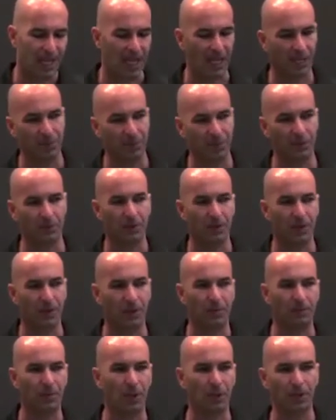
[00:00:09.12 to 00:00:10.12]
happy
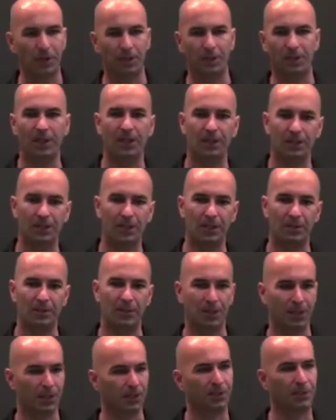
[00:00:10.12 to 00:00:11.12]
with looking at
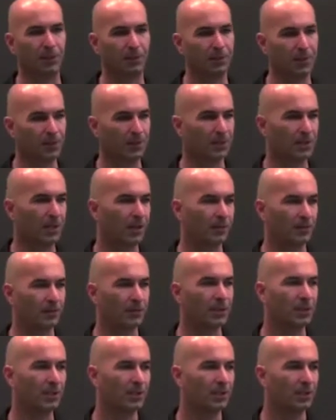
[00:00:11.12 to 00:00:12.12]
a particular piece of
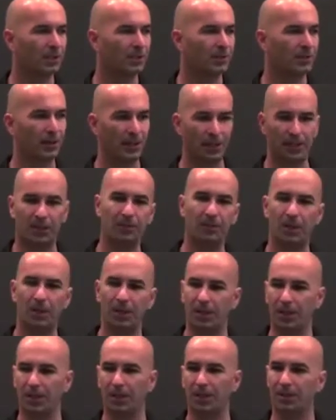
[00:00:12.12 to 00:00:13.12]
software, finding a
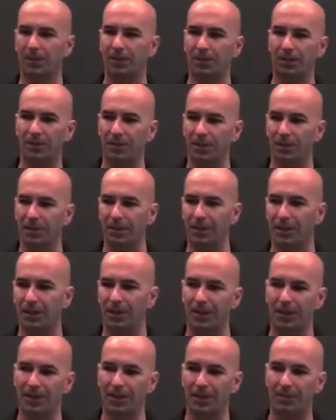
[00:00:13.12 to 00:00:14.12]
bug
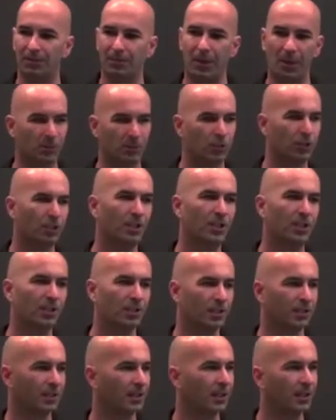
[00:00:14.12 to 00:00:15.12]
in it, publishing it,
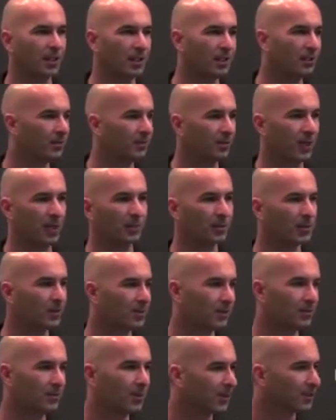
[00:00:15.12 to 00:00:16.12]
and getting famous
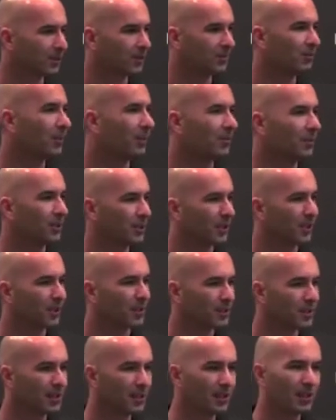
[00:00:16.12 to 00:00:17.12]
and whatever it
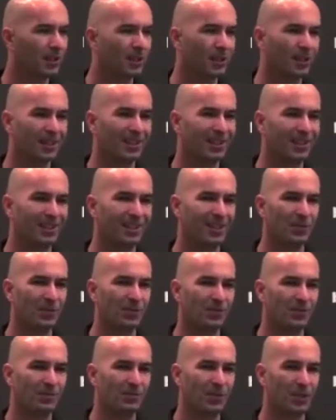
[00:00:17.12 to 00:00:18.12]
is.
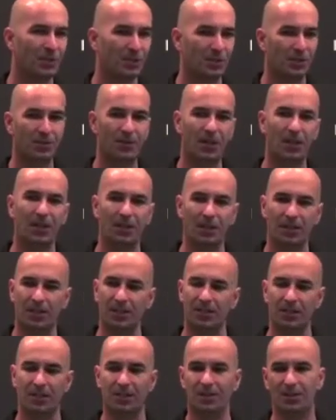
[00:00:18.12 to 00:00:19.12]
Because it's fun and
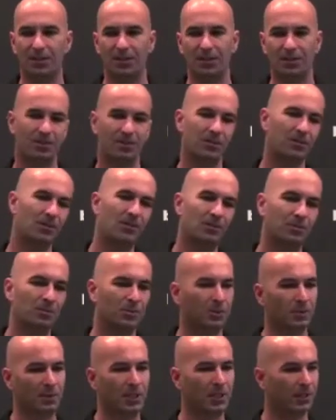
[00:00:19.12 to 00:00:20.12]

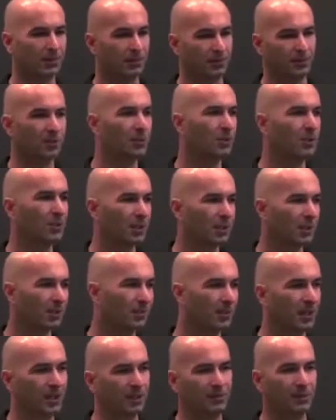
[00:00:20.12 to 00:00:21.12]
you're kind of doing
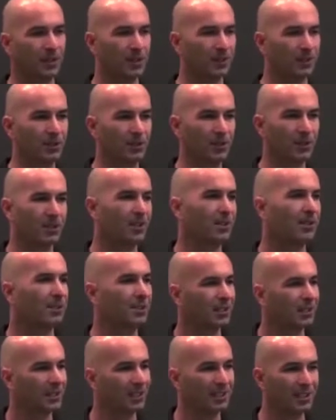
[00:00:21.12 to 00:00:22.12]
a big vendor
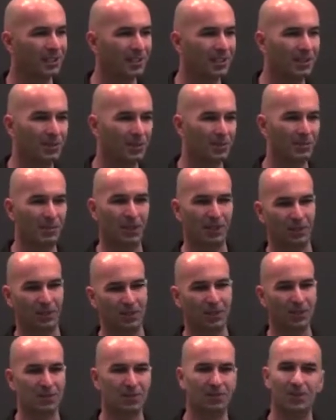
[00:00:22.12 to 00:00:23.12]
who's
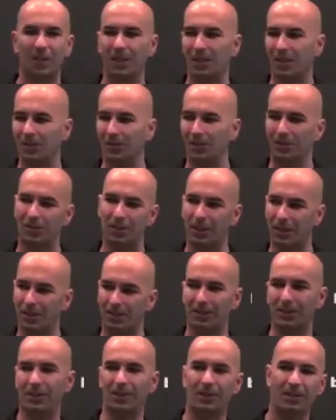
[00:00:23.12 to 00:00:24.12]
making tons of money, and you're
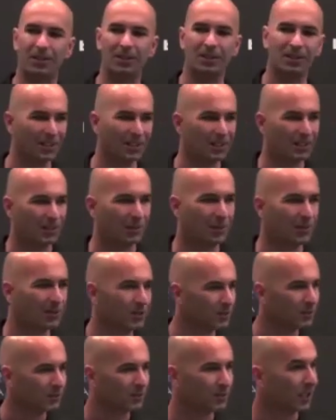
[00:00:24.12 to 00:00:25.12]
like a little
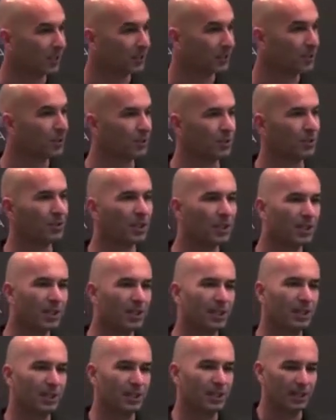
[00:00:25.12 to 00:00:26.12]
researcher that could.
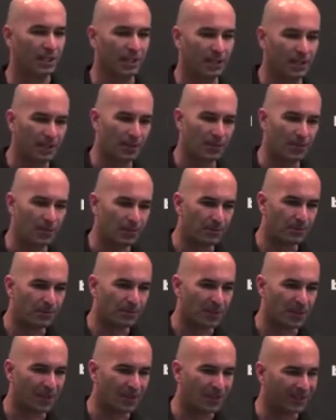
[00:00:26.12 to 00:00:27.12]

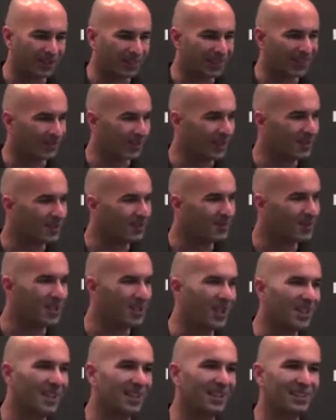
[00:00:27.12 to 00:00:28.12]
On the defensive
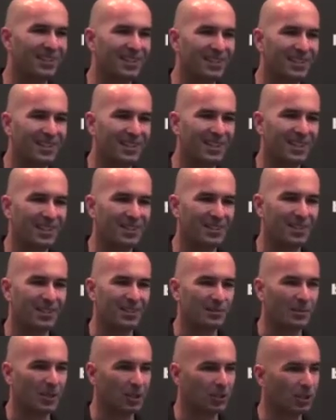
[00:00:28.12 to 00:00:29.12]
side,
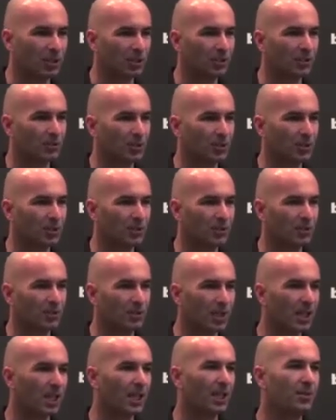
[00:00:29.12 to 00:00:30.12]
it's much harder because you
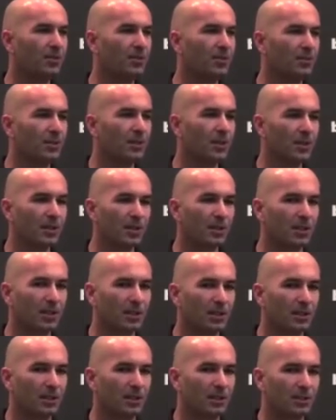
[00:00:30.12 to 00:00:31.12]
have
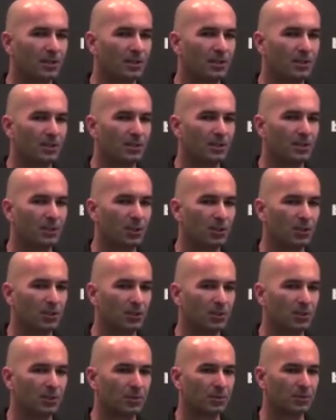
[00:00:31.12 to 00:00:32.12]

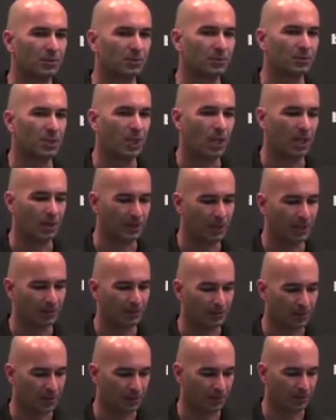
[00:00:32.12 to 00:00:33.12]
to come
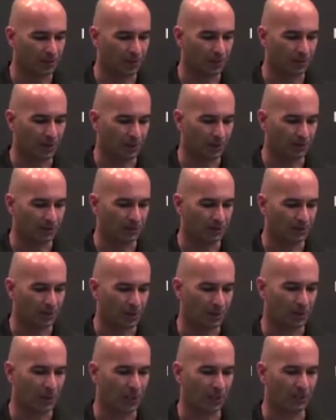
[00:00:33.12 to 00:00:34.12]
in from a
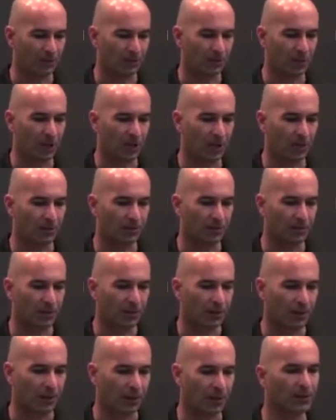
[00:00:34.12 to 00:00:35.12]
perspective of
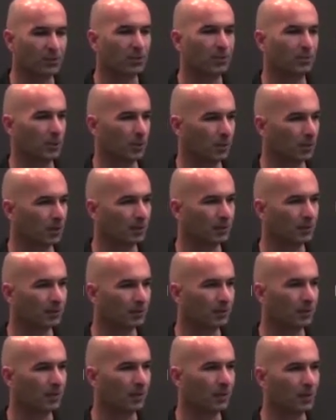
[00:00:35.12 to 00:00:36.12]
things are broken,
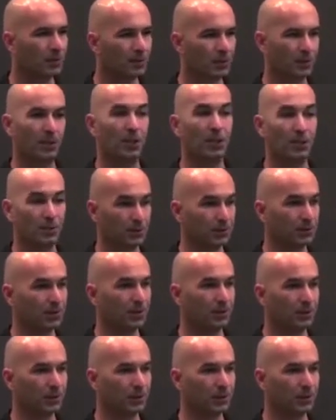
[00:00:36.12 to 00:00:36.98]
things are owned.